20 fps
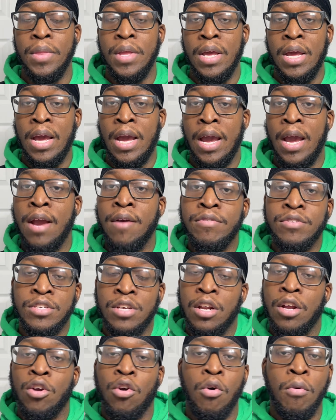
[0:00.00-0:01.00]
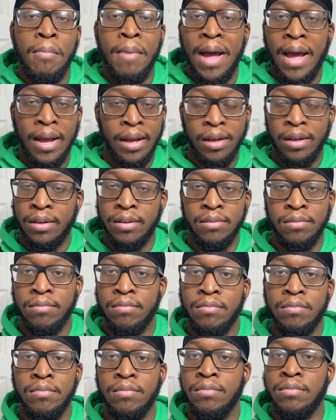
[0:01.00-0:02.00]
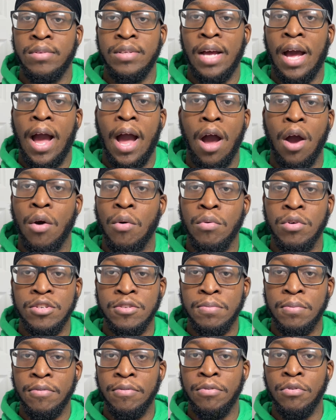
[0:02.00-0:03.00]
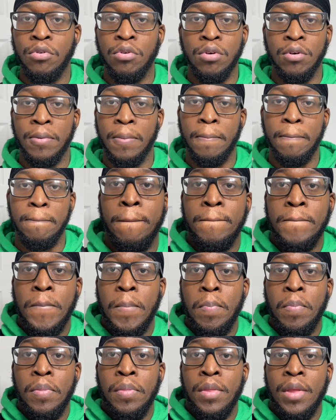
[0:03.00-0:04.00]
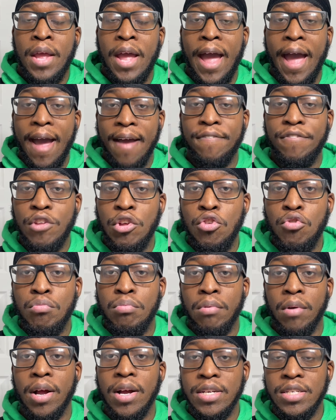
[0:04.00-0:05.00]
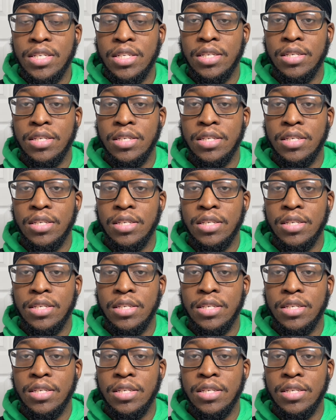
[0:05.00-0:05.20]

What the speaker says: your hair is going to go back to how it was before. After you brush,